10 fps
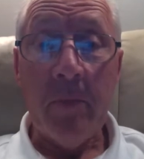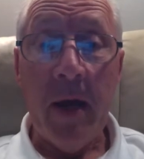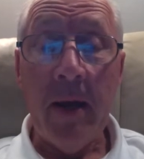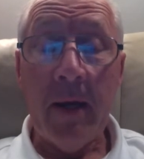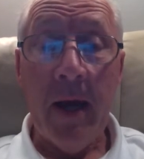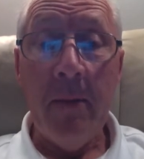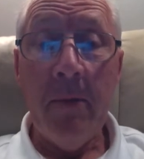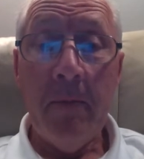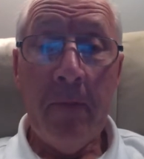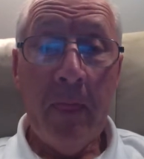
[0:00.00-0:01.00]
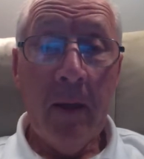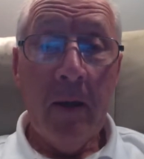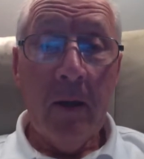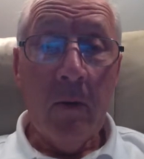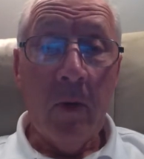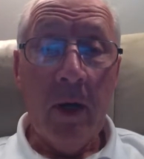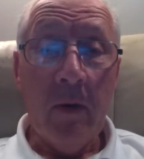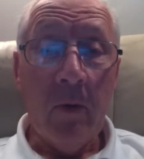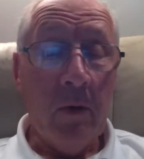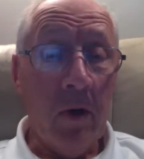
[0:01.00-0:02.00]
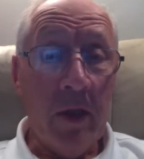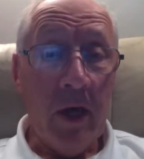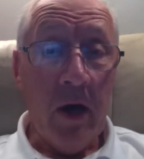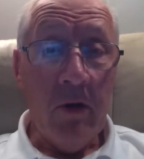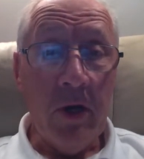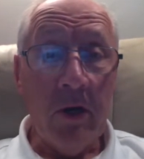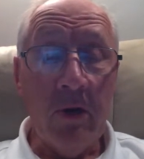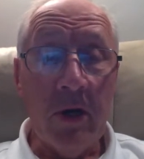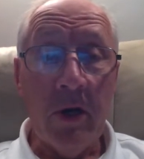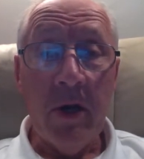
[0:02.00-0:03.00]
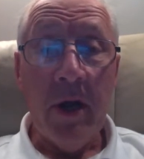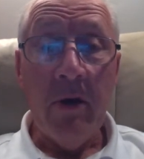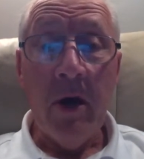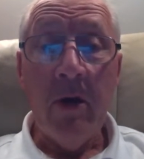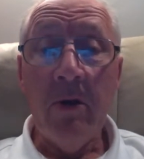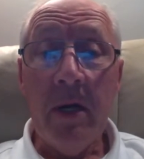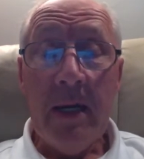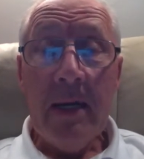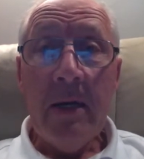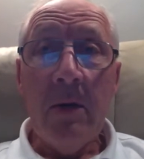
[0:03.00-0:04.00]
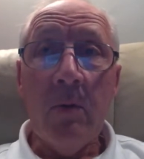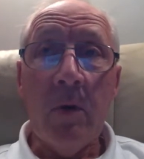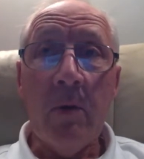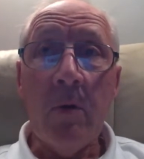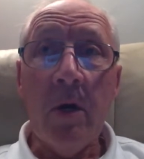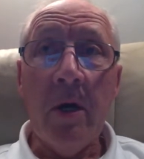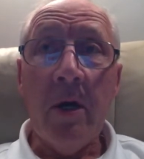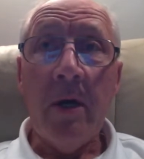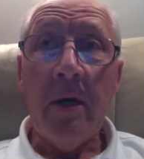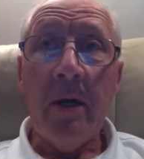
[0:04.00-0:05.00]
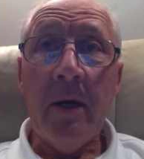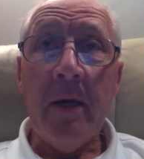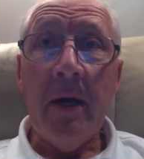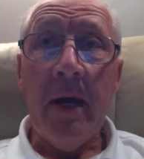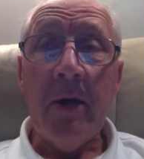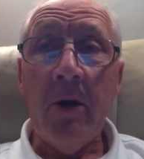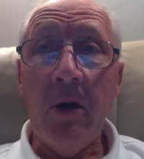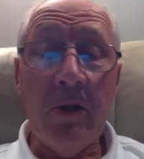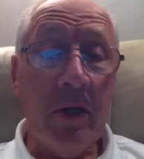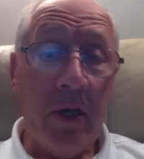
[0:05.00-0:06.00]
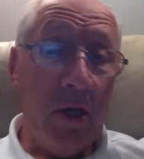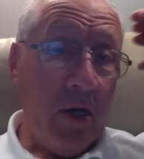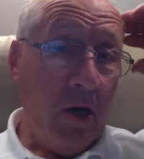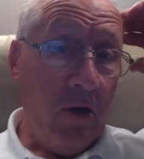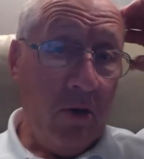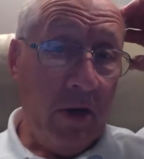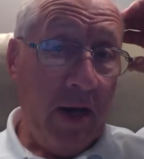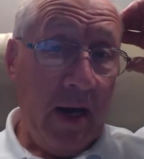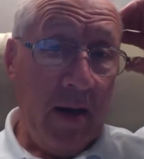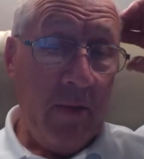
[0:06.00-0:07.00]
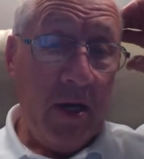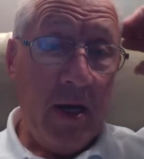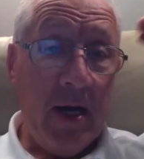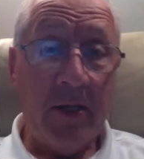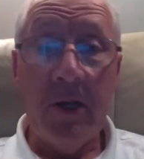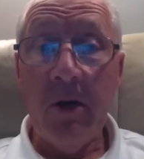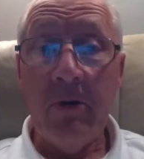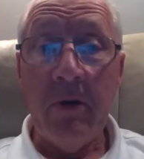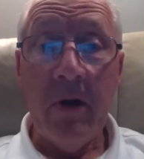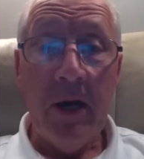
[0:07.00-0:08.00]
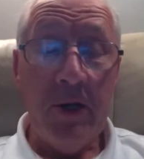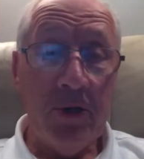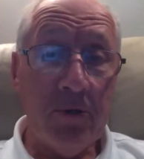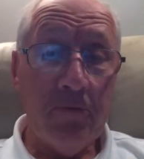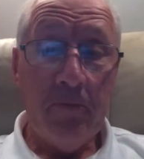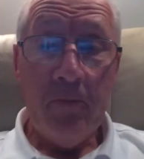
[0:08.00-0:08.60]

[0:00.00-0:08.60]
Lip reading: camp, where we were the only unit on our own. We were out on the old Army artillery range.